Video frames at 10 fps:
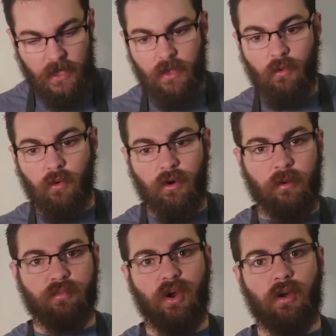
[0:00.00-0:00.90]
or
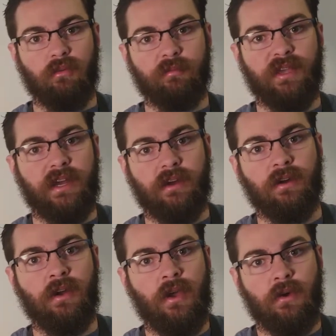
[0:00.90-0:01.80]
a prong
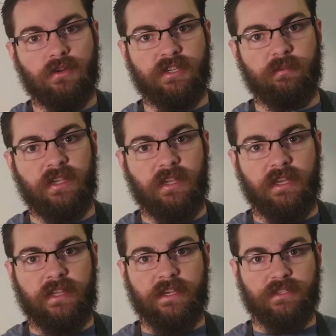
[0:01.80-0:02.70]
repair or something like that.